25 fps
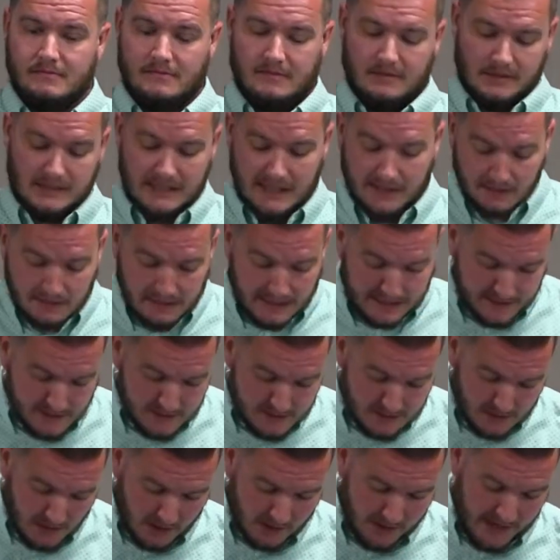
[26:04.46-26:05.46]
And they don't like his
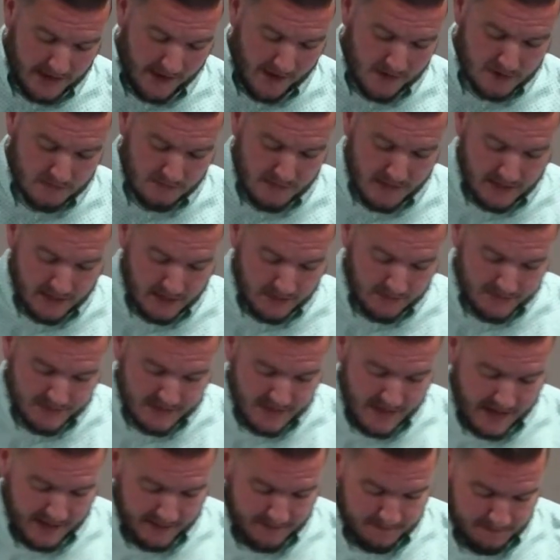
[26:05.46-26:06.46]
sarcasm. They get
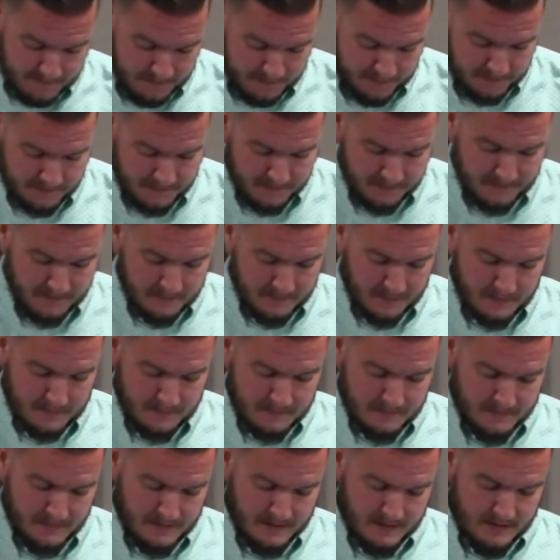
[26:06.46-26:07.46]
upset.
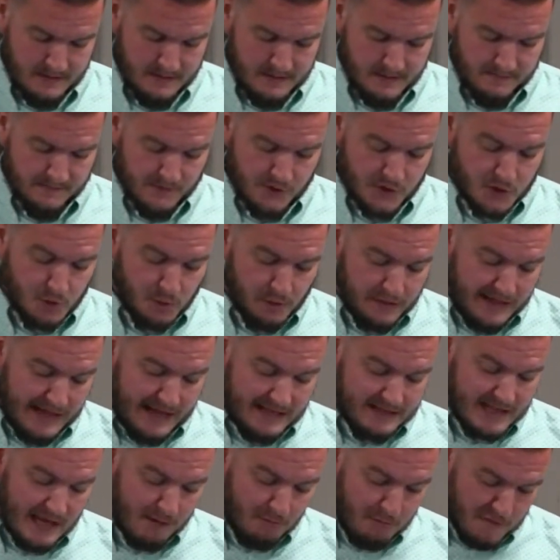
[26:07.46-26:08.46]
Verse
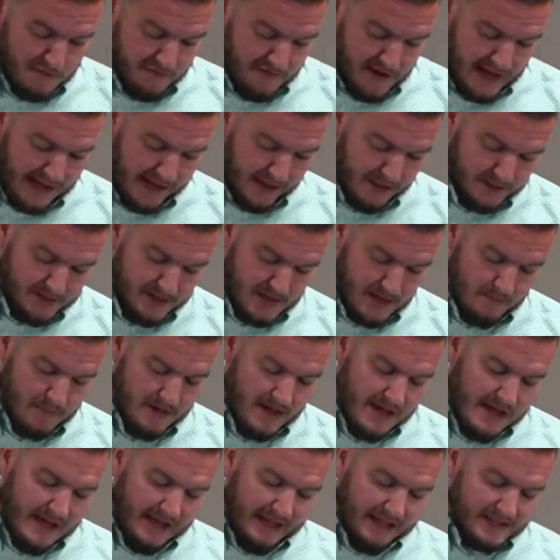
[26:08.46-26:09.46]
28, they reviled him
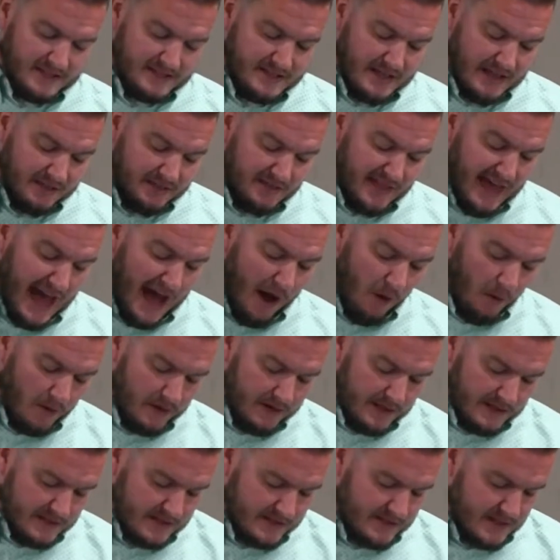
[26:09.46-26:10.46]
and said, thou art
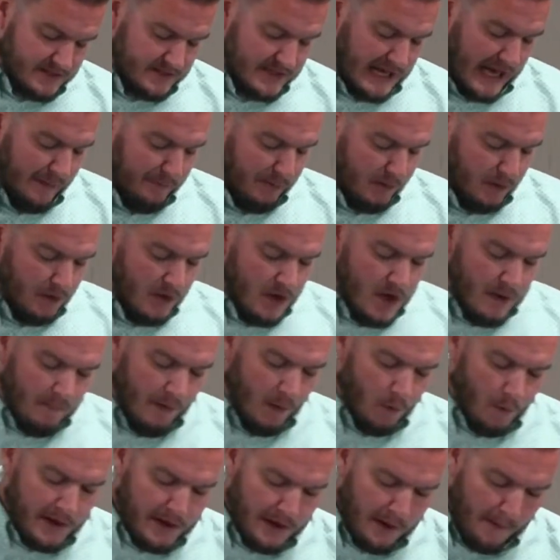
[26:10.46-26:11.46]
his disciple, but
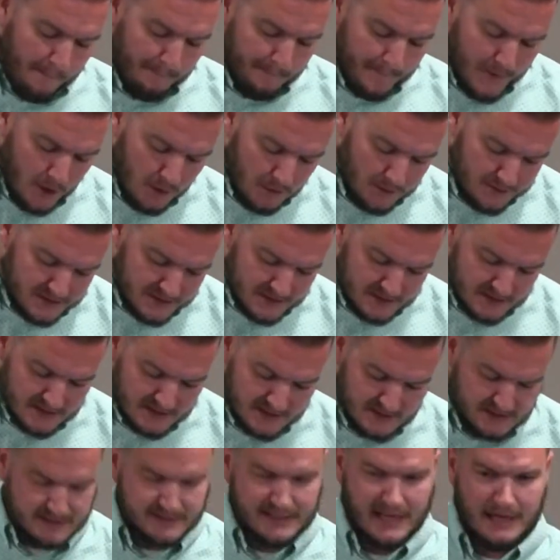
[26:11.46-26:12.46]
we are Moses'
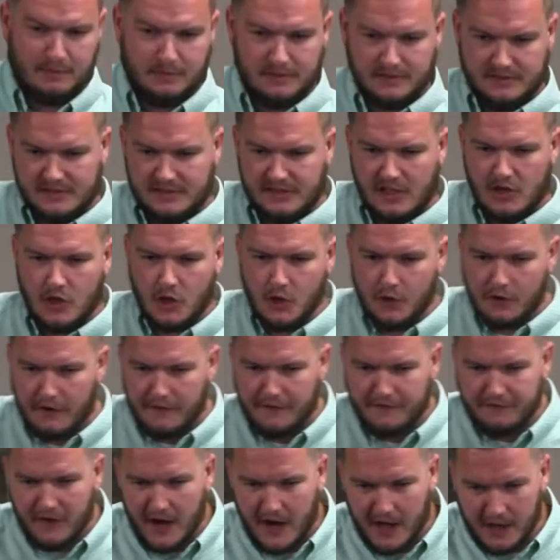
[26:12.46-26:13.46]
disciples. He's saying, you're a
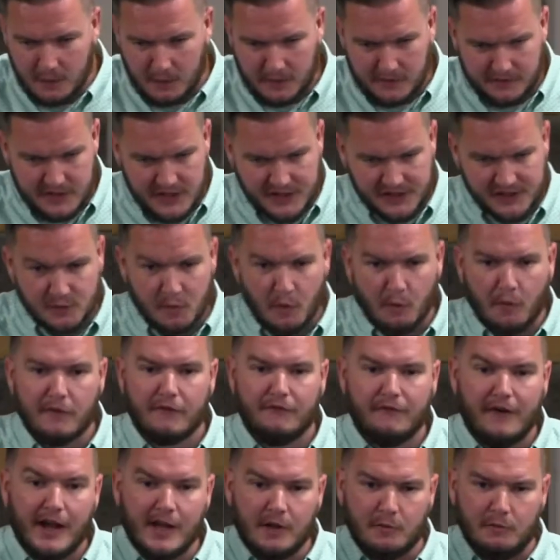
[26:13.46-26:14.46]
follower of Jesus, but we're a
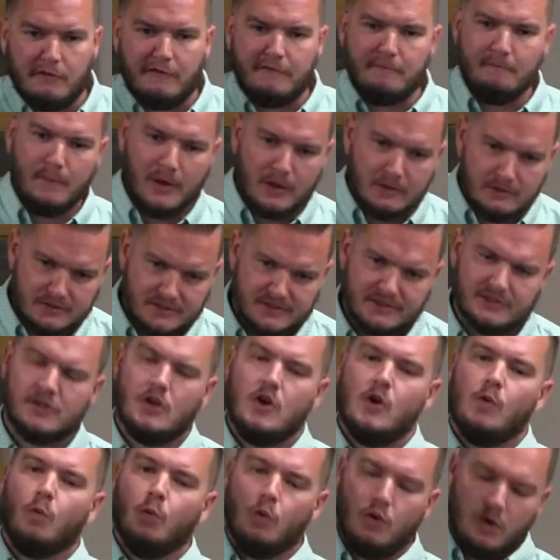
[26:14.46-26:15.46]
follower of Moses.
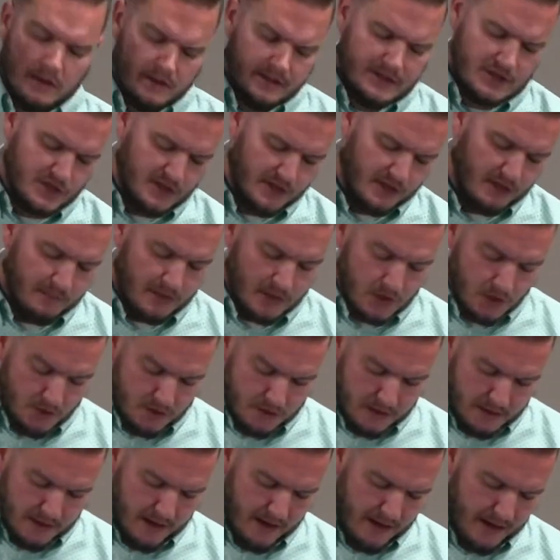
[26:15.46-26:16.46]
We're legitimate, you're
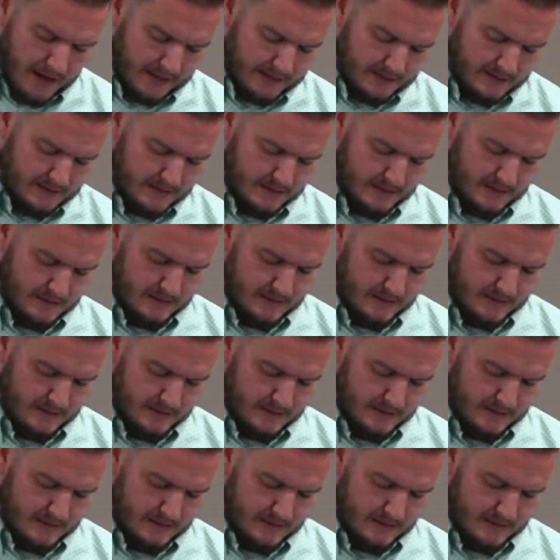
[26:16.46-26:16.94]
not.